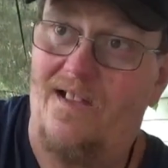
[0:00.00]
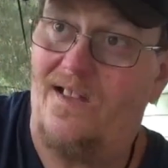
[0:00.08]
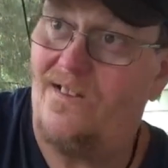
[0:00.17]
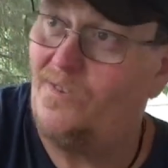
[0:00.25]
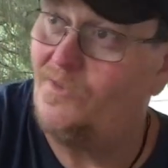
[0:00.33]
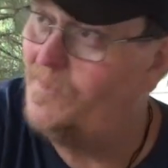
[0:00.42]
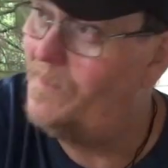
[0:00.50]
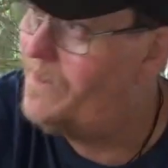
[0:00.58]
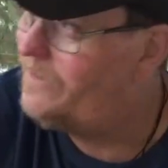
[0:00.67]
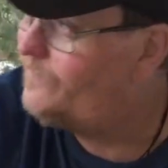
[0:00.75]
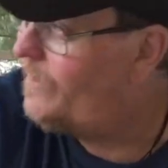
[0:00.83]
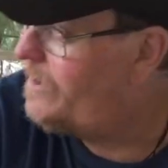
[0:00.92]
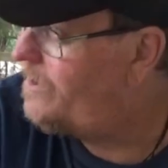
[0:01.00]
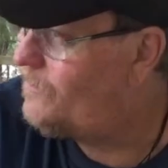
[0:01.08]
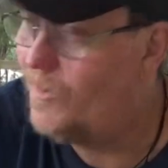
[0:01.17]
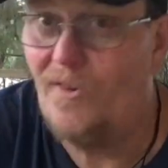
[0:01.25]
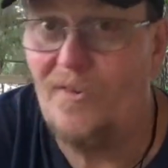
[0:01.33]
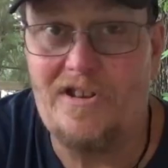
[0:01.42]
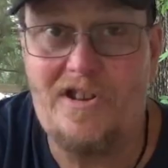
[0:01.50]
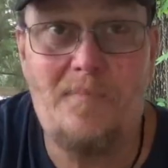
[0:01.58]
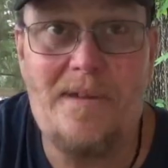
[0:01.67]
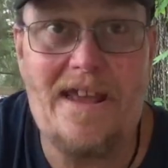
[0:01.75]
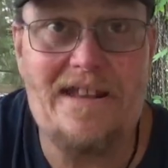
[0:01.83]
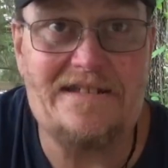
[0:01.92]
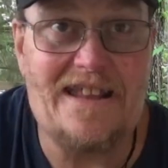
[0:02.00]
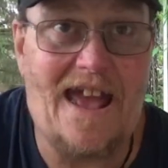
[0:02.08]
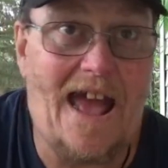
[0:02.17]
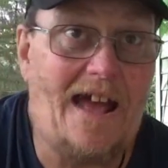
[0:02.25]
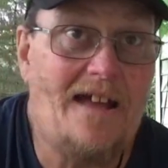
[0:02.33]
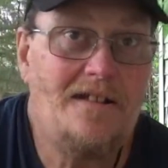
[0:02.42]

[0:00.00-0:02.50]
There goes my best friend in the world, the UPS guy.